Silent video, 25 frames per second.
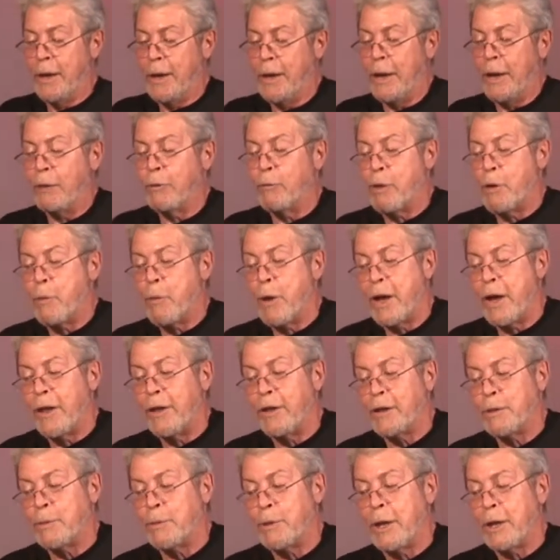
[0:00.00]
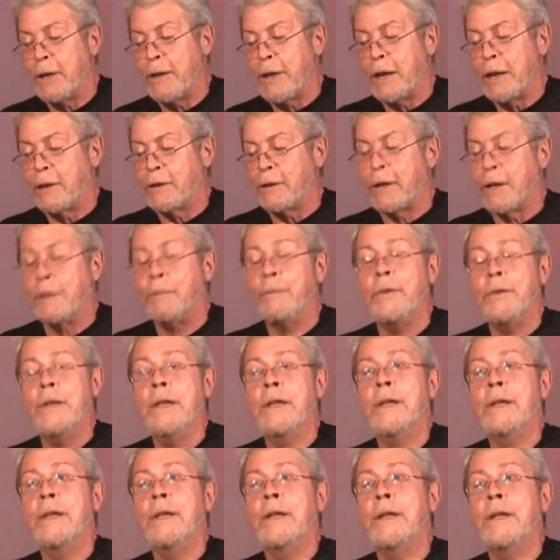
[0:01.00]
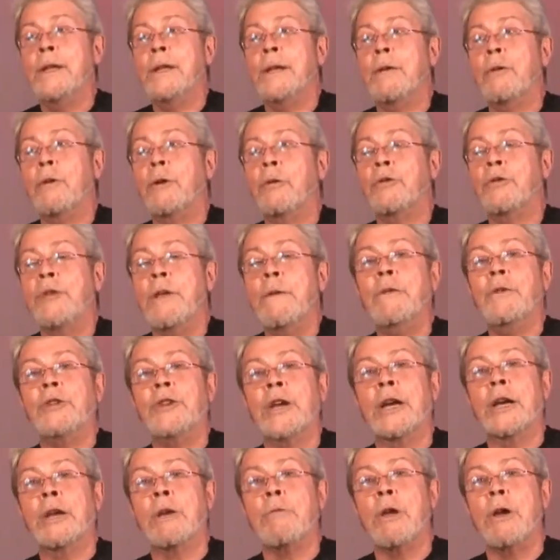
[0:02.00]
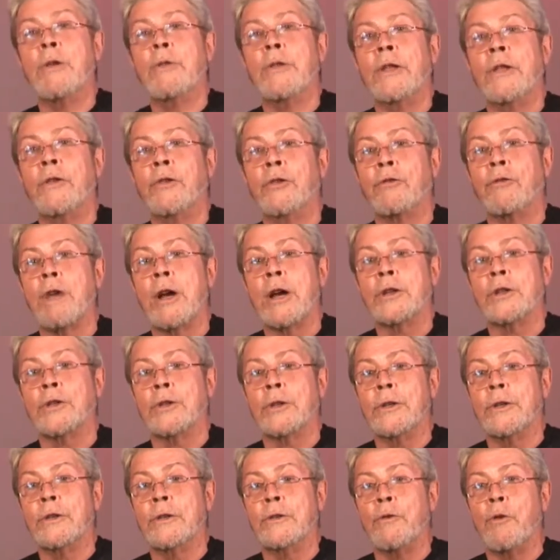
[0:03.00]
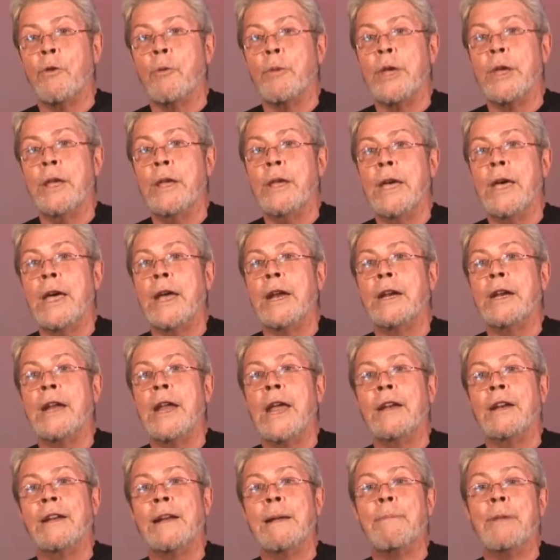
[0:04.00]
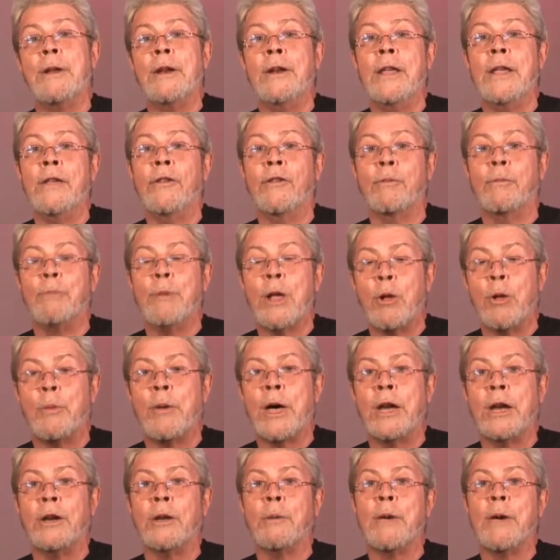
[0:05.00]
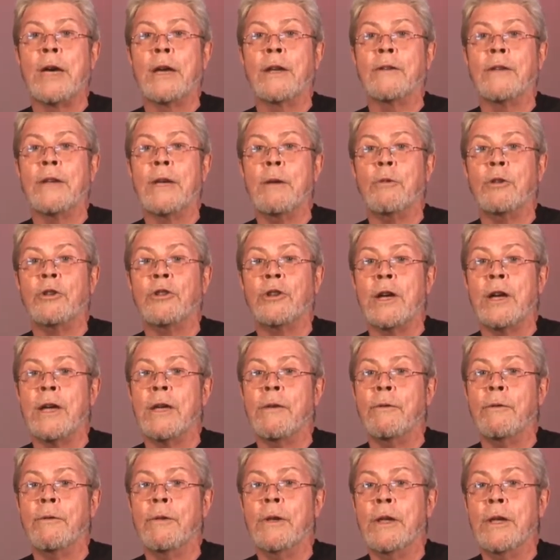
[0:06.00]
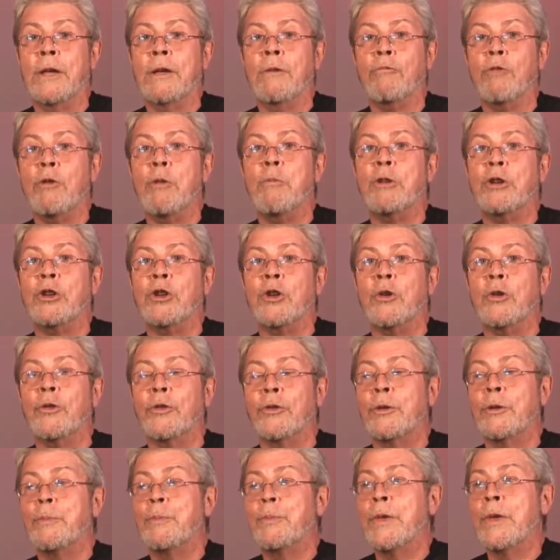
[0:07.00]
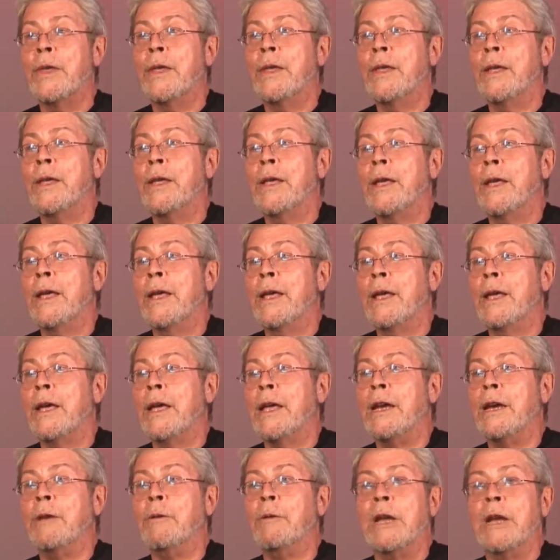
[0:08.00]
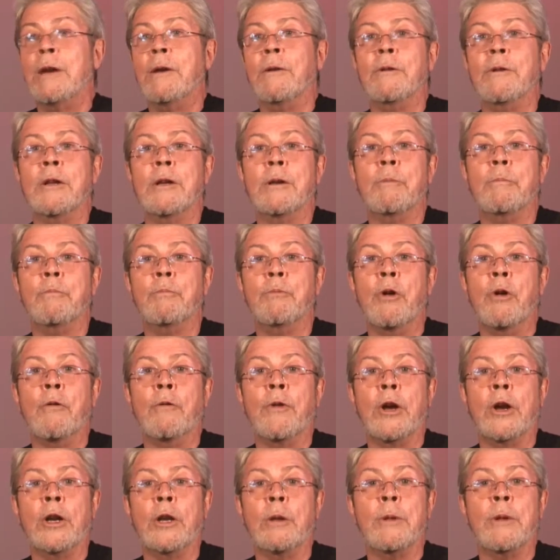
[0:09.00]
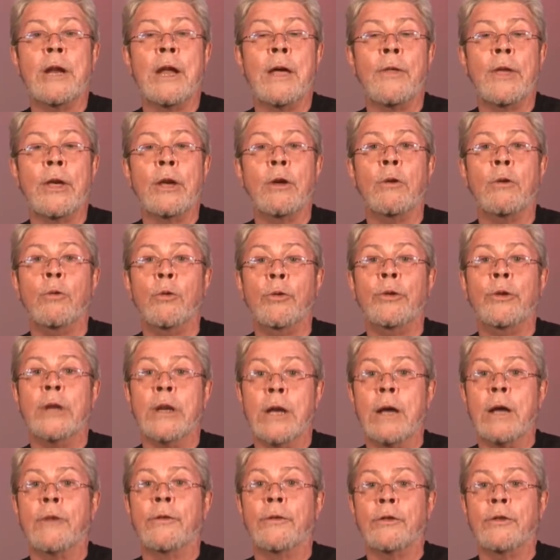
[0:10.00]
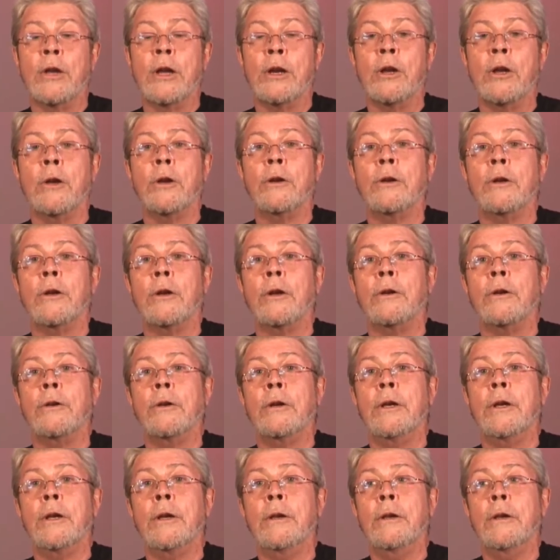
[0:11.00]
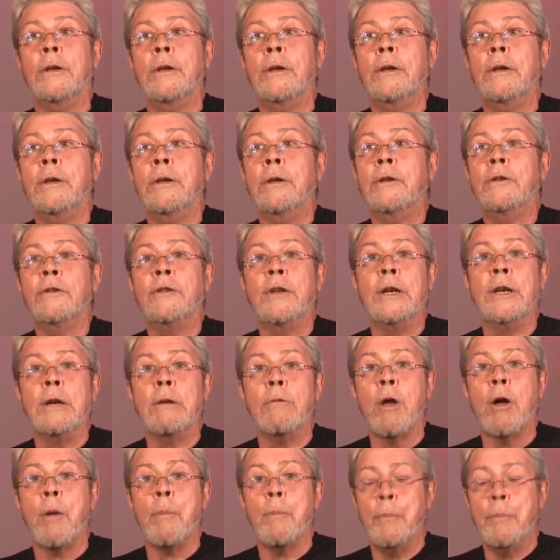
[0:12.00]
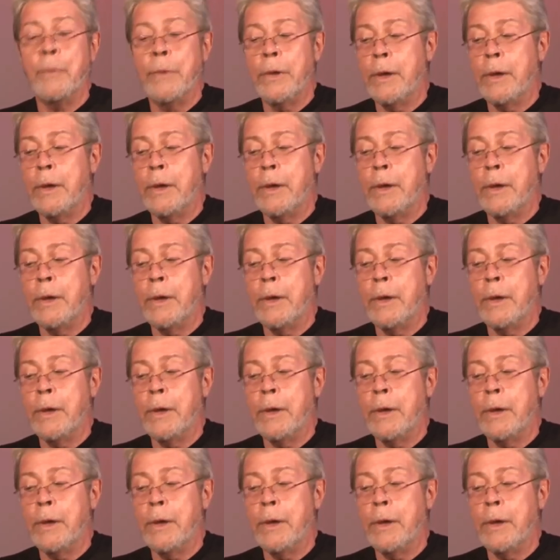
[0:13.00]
It reminds me that, Stephen Tucker wrote the instructions for me, and it ended up in his Spellbinder magazine, which I've reproduced in book volume, and I think certainly on CD-ROM.